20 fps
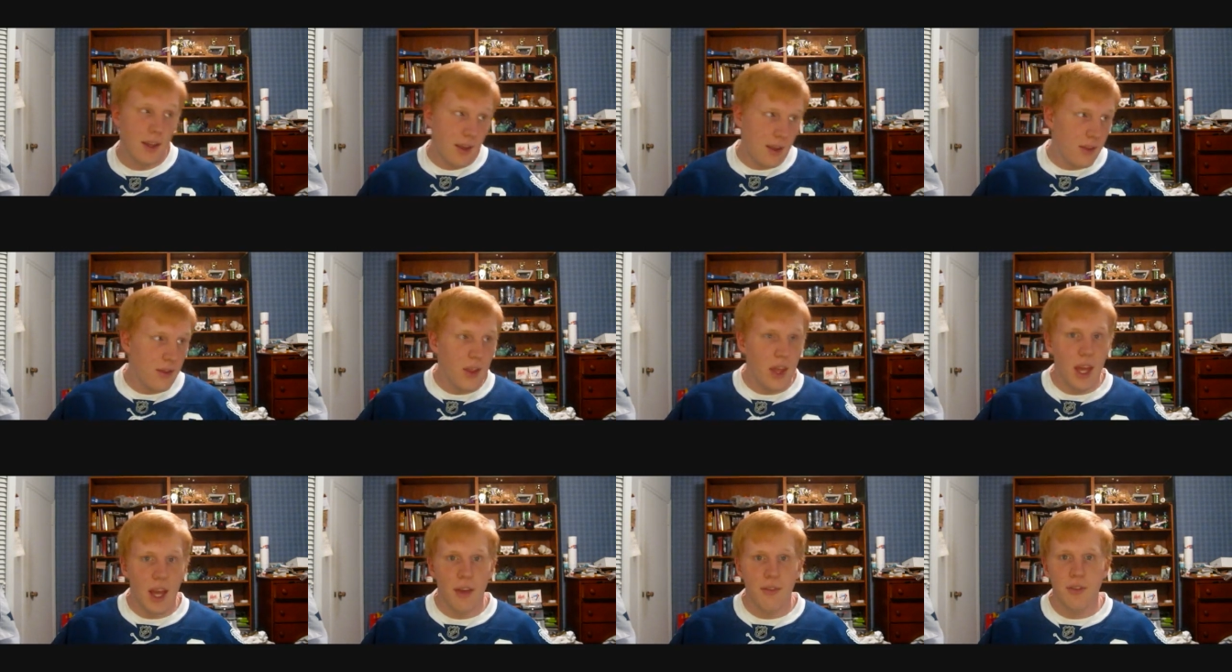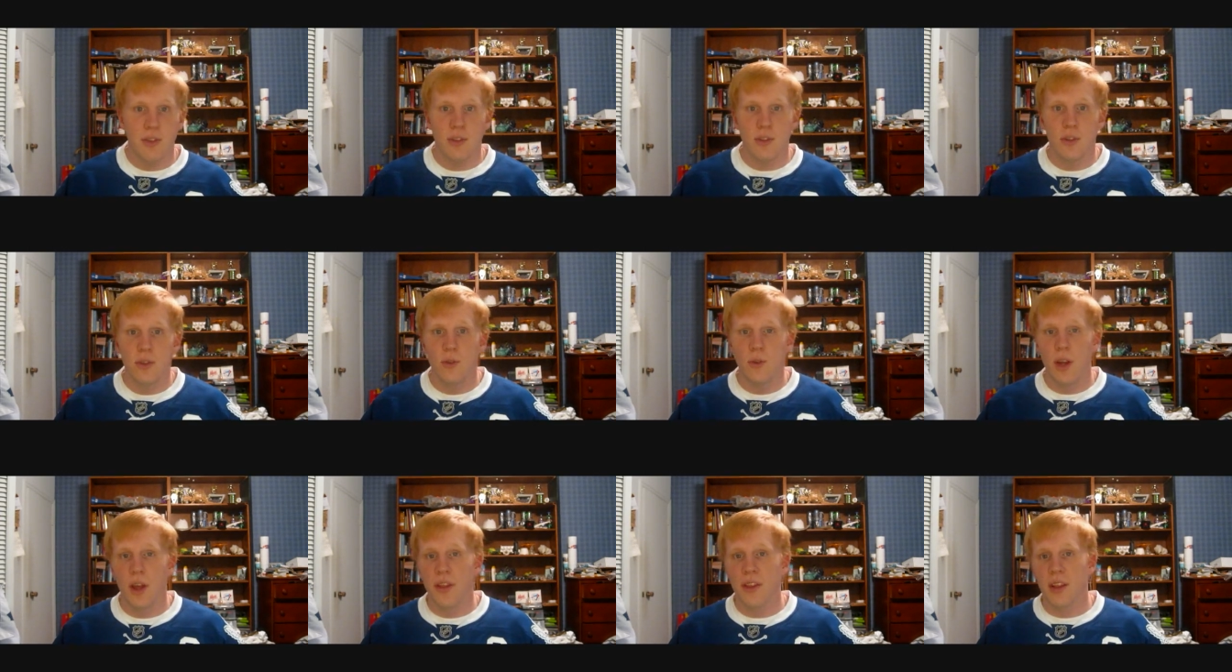and they have the
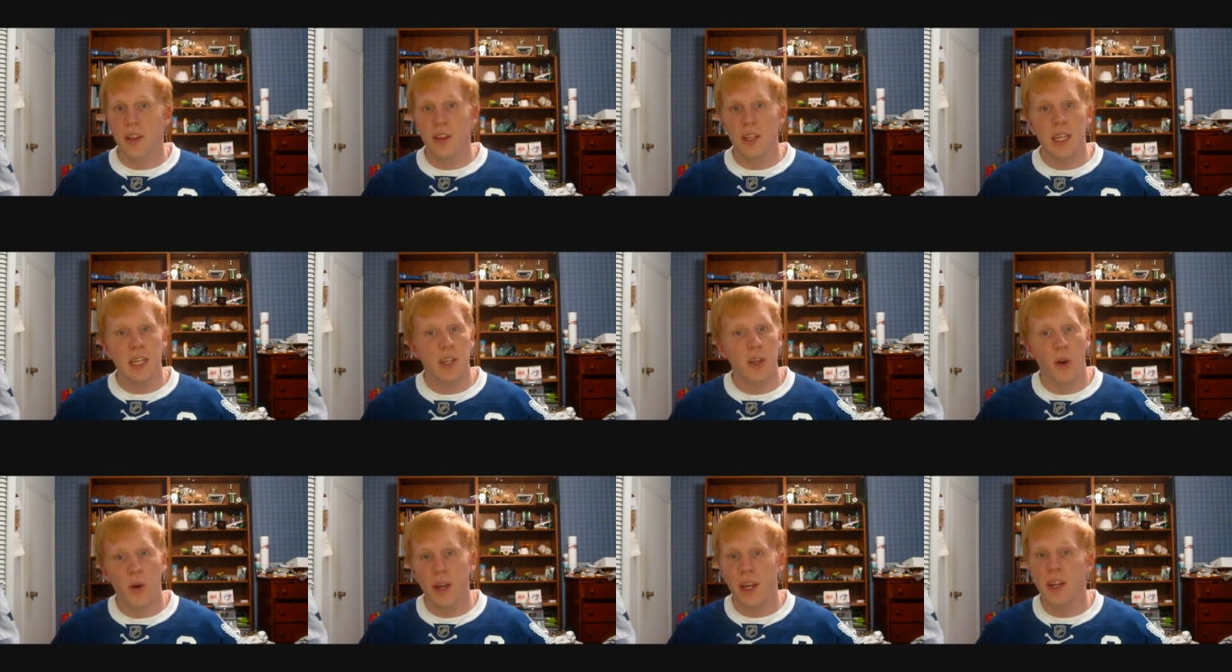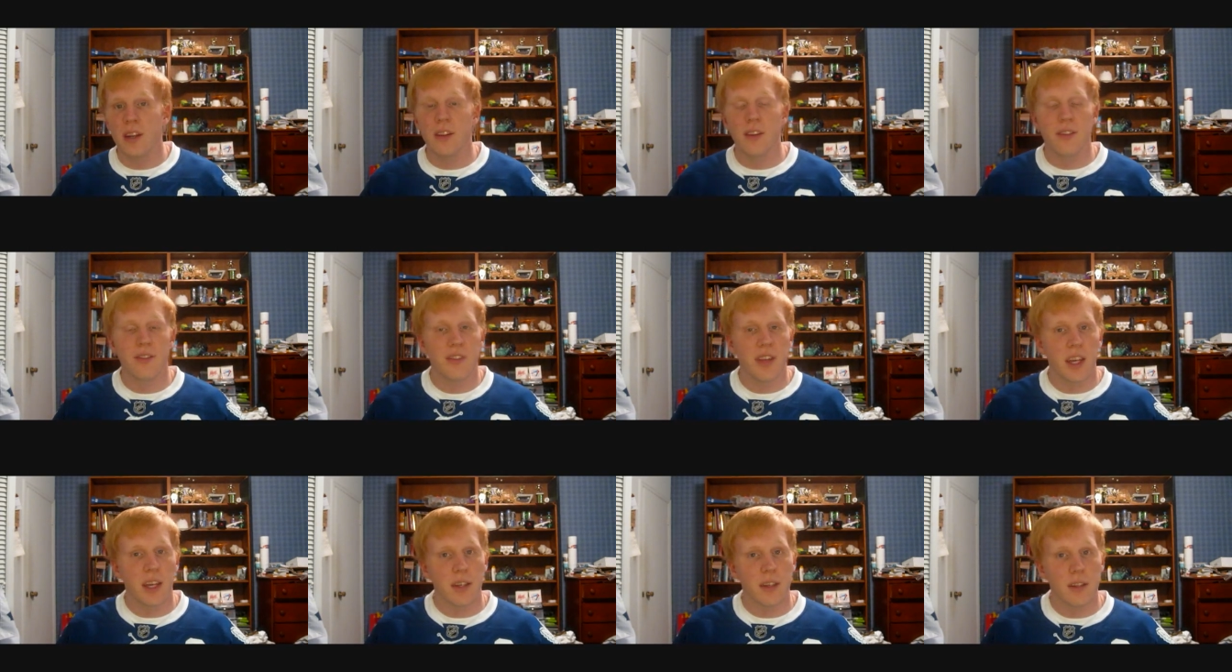2-0 lead going into the
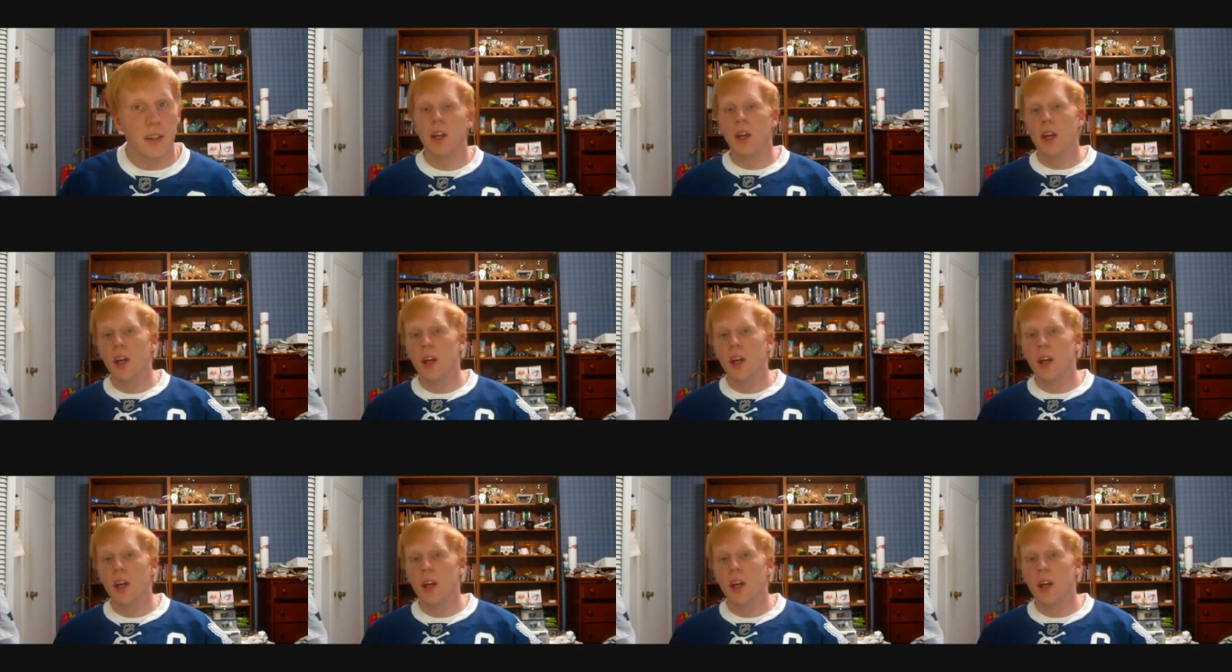second.